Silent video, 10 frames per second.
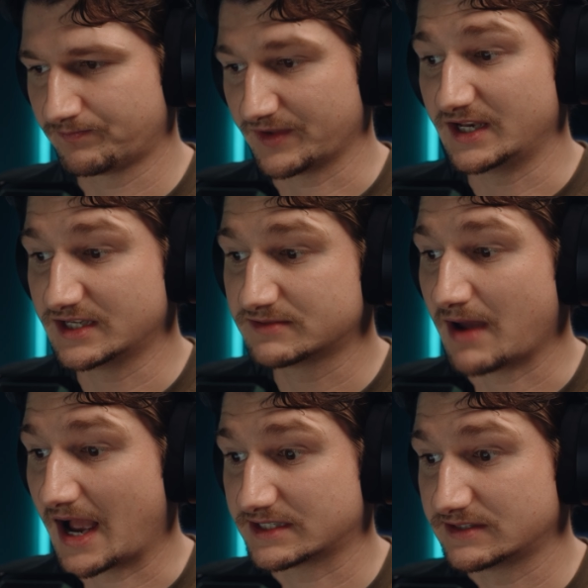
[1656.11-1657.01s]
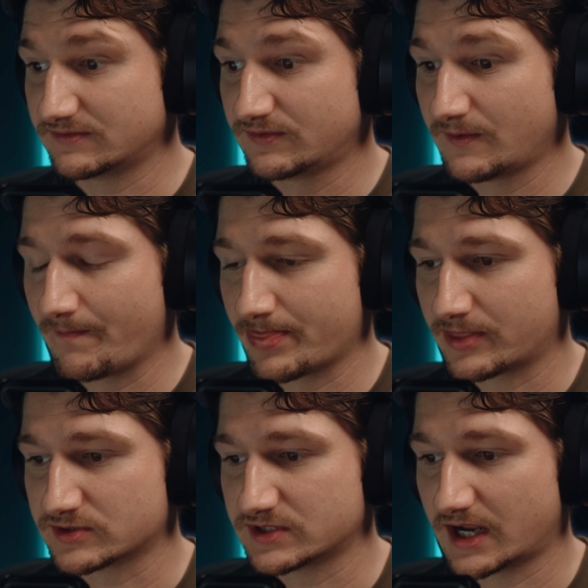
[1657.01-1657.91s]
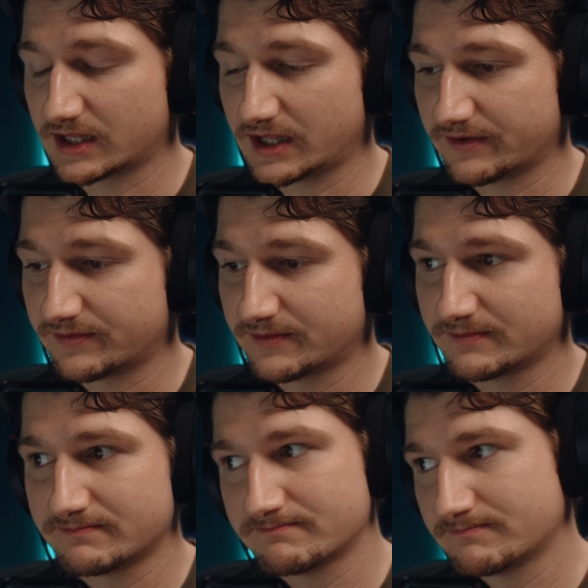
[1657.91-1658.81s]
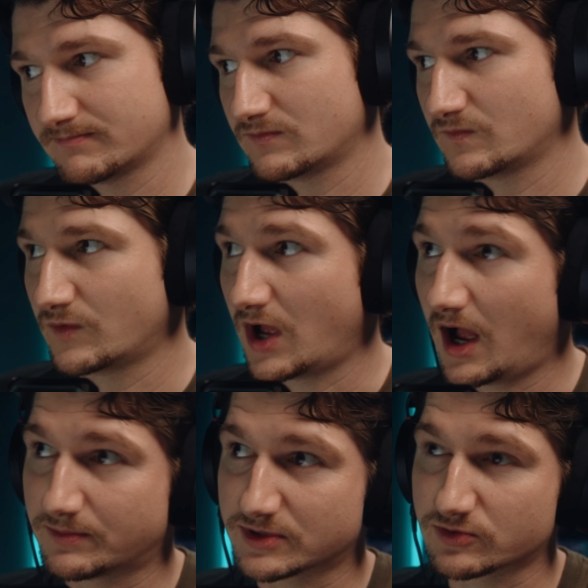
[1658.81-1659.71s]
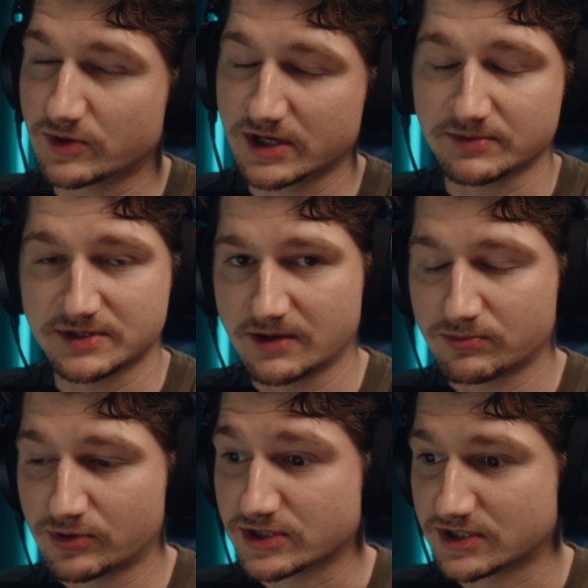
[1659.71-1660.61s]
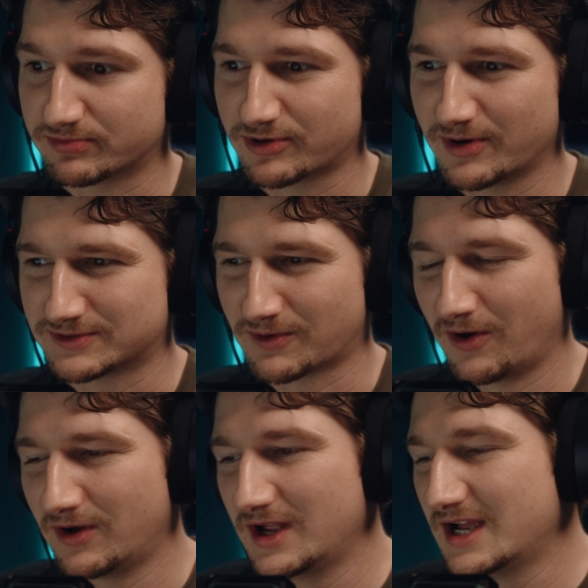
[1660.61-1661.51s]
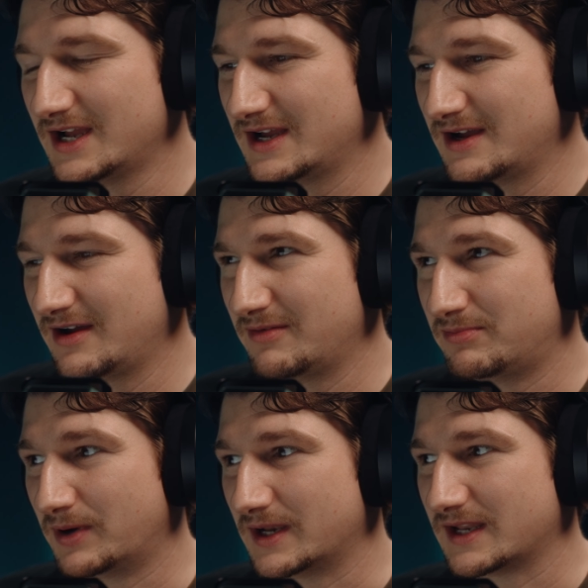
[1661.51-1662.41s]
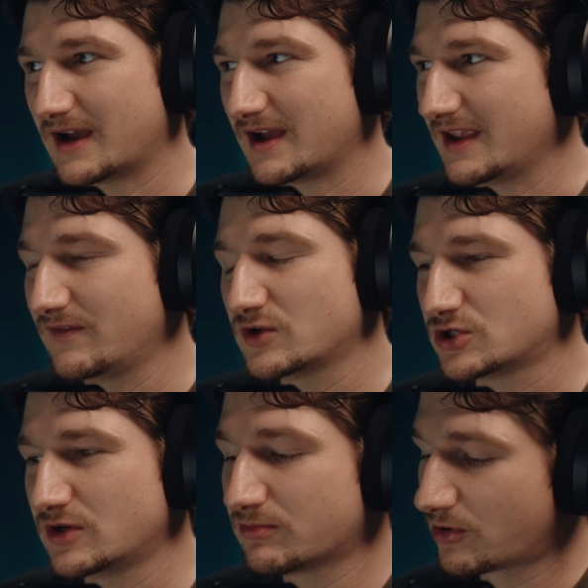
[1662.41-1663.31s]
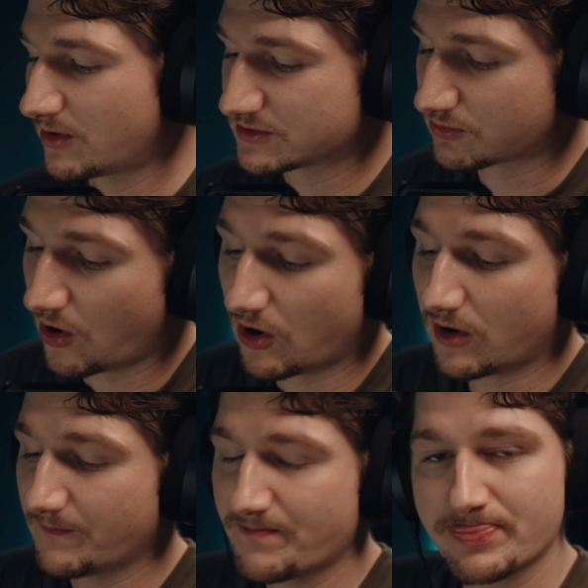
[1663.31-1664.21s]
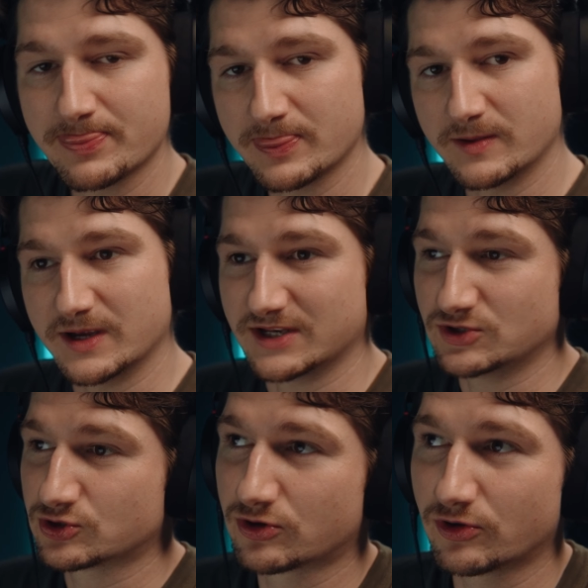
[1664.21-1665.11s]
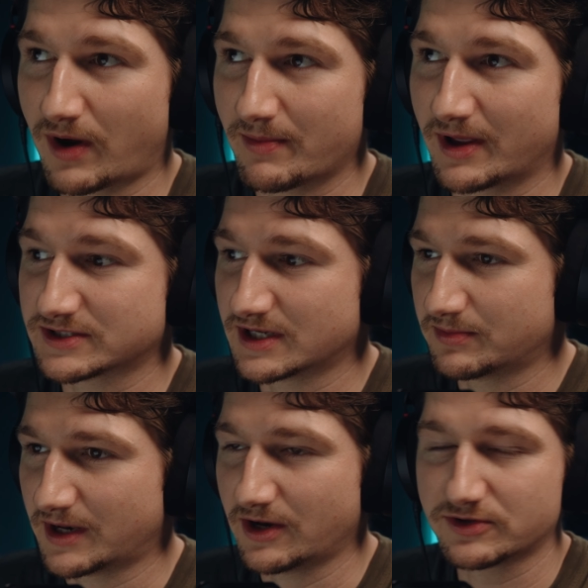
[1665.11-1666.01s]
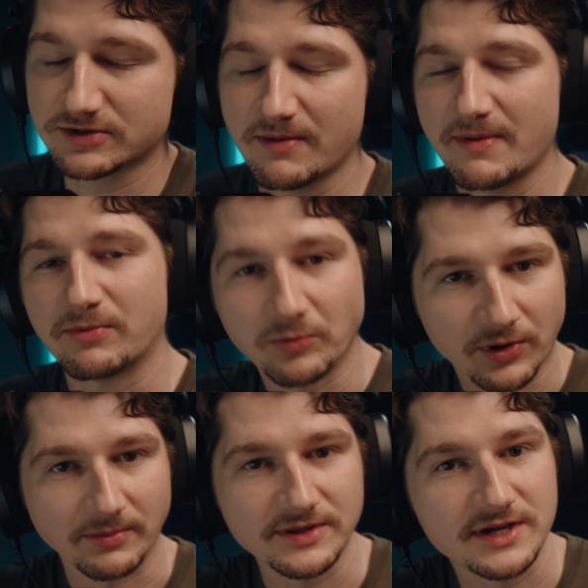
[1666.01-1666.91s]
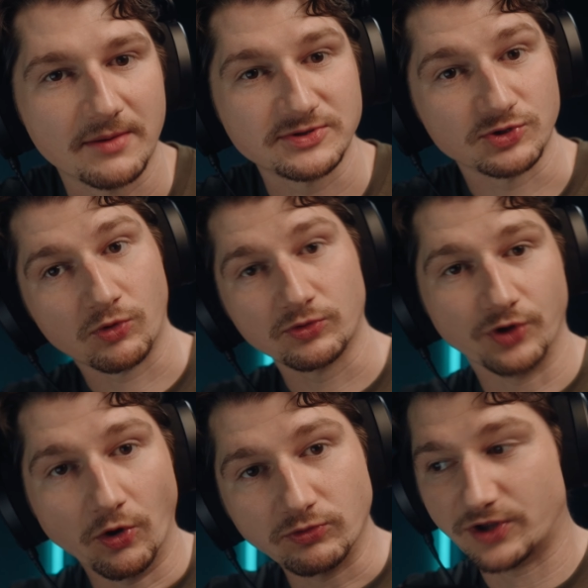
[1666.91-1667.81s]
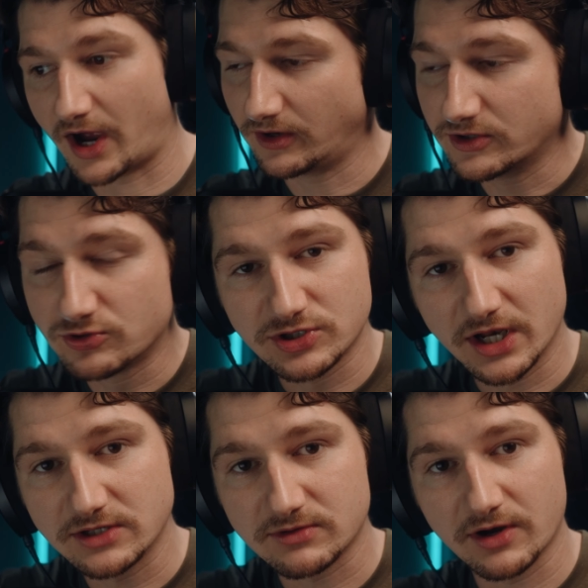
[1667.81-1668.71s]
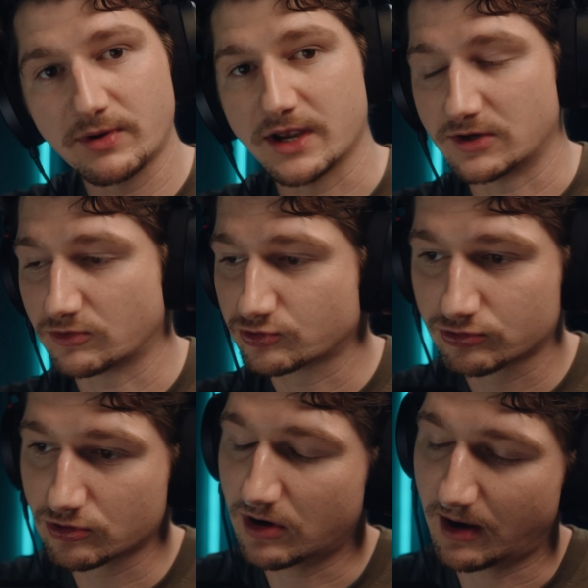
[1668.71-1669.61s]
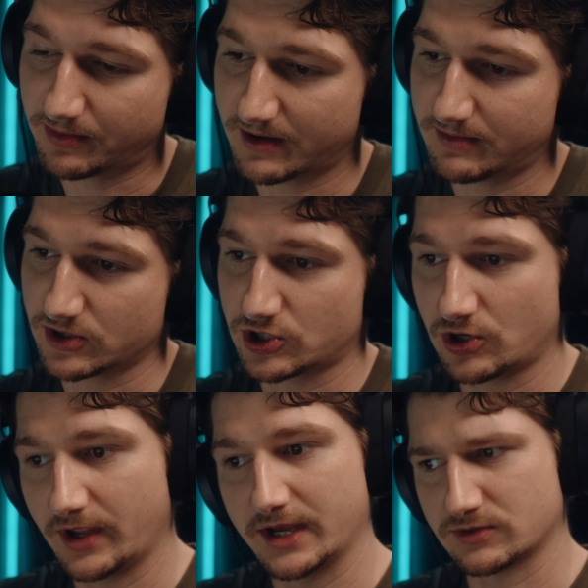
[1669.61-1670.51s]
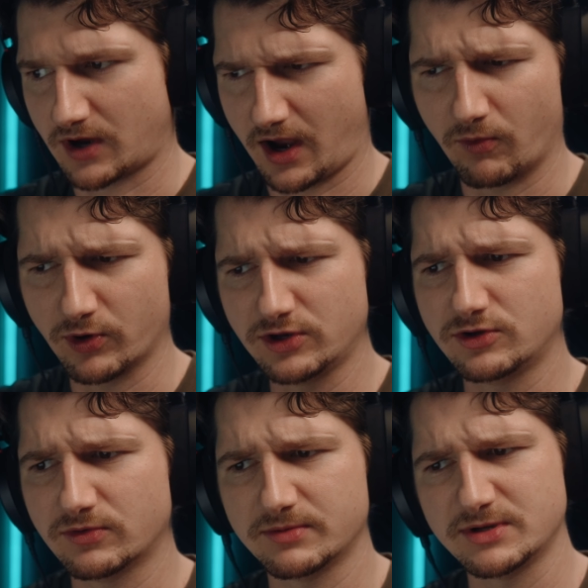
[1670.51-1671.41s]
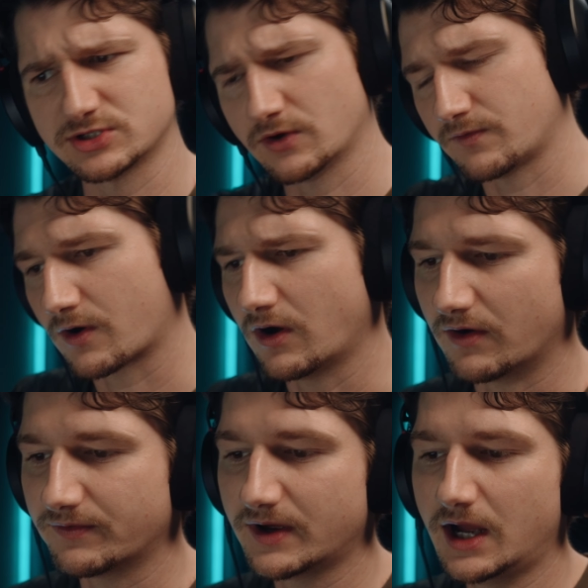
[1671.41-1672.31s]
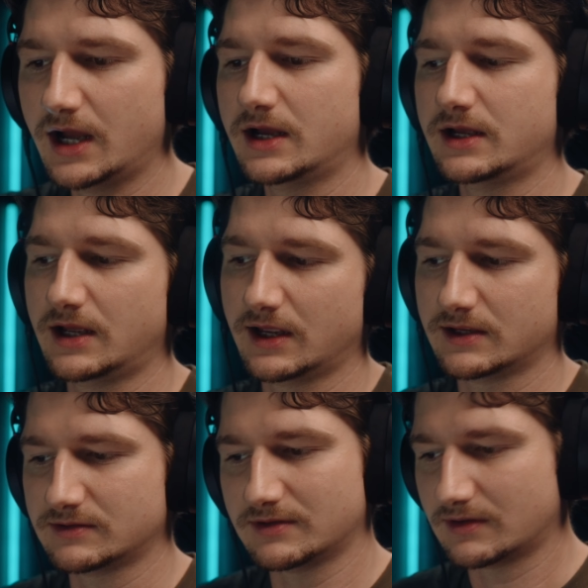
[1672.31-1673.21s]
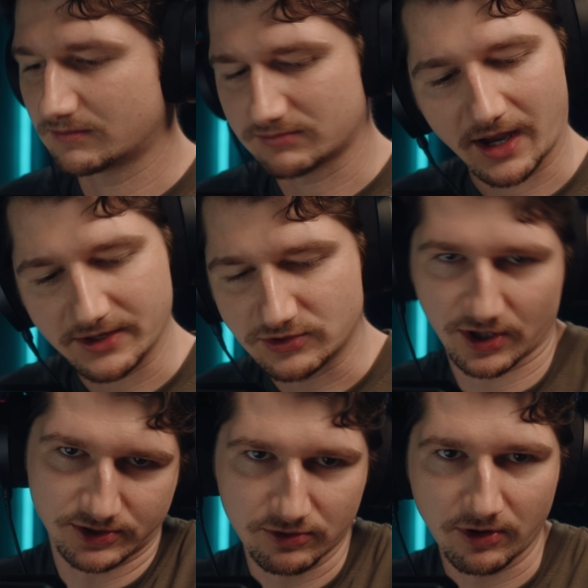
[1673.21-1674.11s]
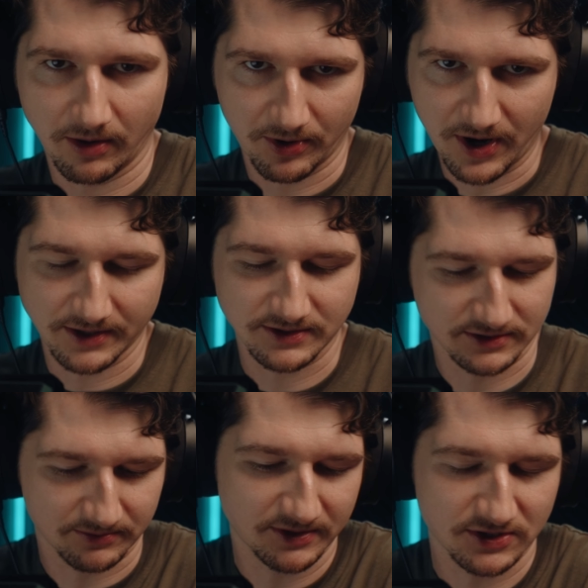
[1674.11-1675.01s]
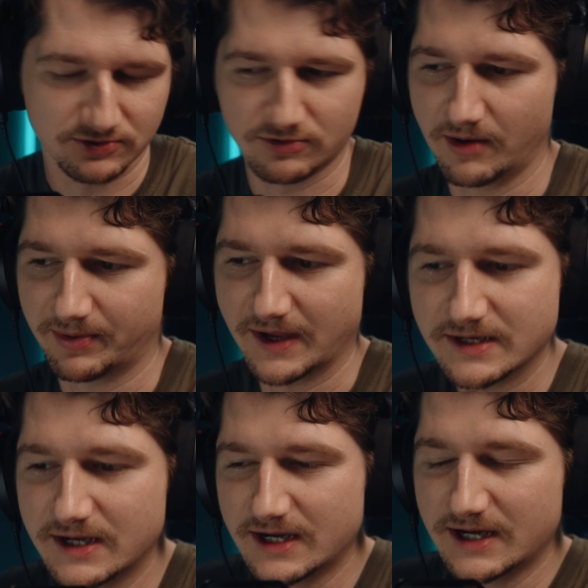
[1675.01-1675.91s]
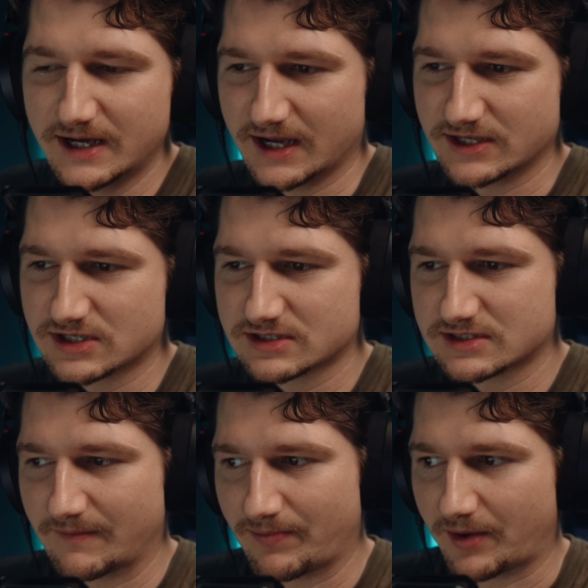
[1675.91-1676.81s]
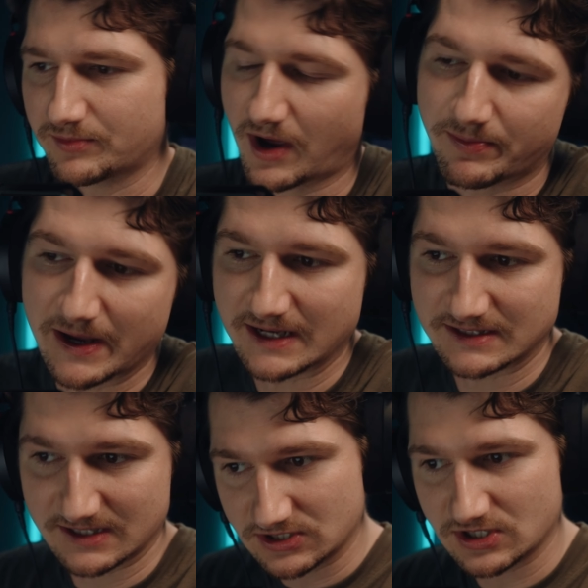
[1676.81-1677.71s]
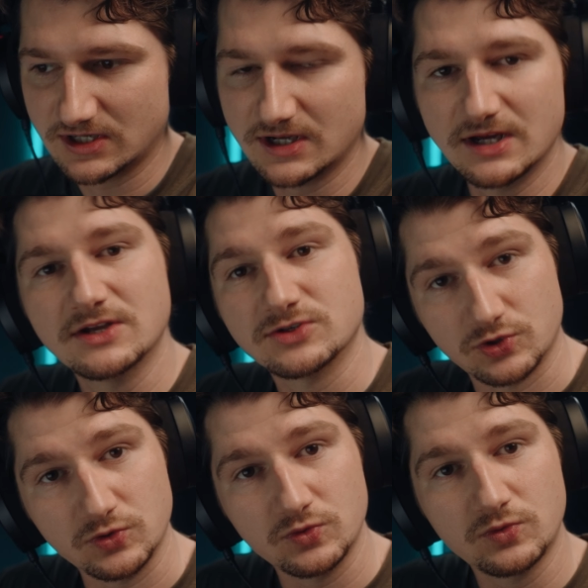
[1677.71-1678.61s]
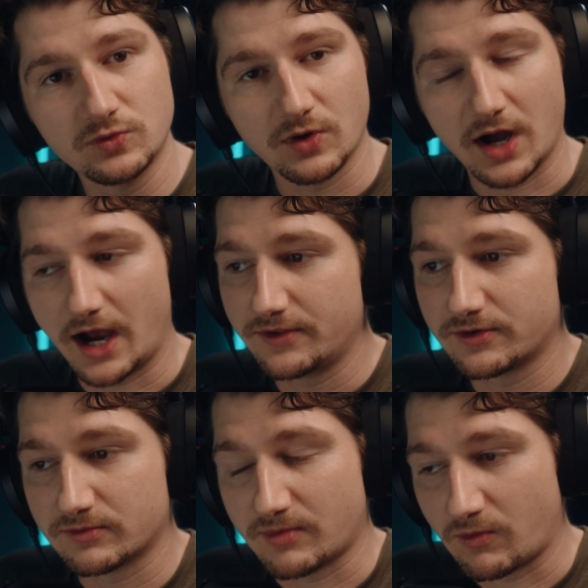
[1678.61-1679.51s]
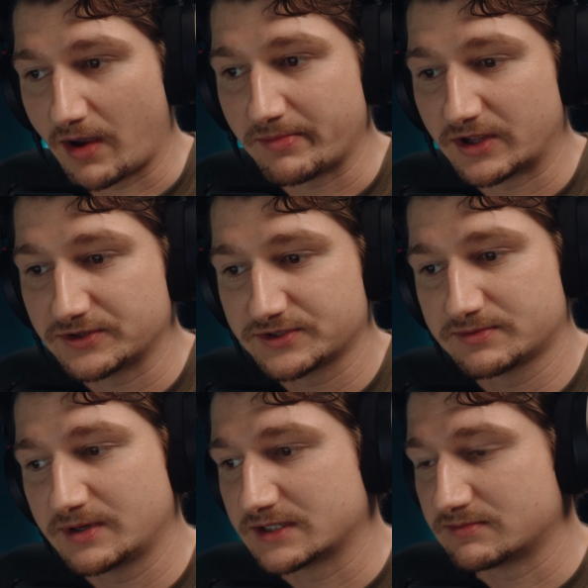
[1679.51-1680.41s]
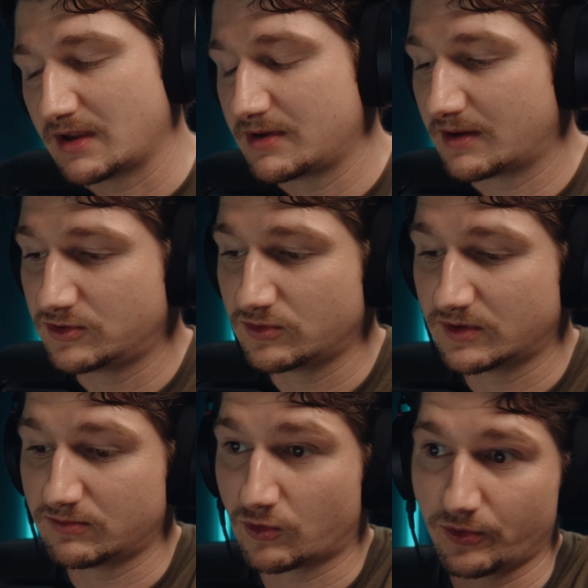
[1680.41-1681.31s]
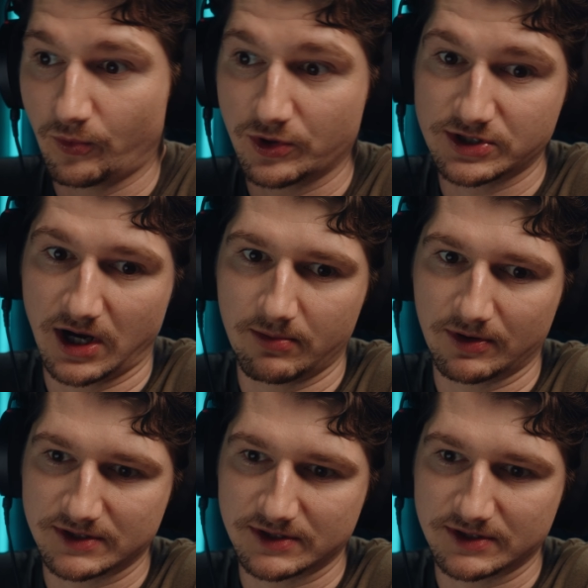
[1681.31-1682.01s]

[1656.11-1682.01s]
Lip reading: it is massive. There's not a lot of options when it comes to compression of ProRes RAW, but even shooting ProRes RAW, and you screw the white balance up. And I know there's gonna be people probably in the comments saying, well, don't dial in your settings right away. Don't screw up that much. You're like, what are you doing to be so far off? I screw up. Okay. Sometimes I screw up, and it's just, I'm not paying attention to either my white balance because maybe I'm doing more than one job on